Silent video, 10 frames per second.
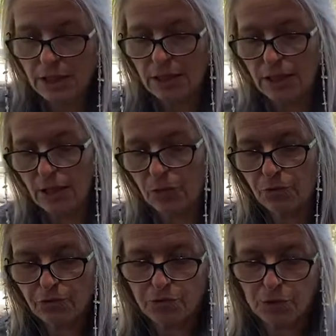It
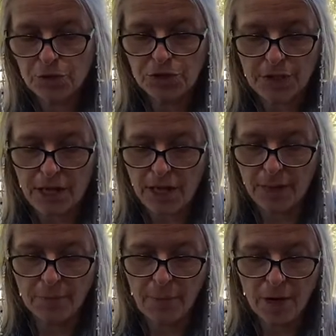first
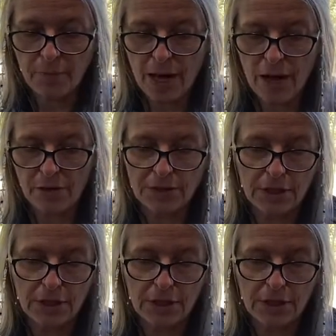came about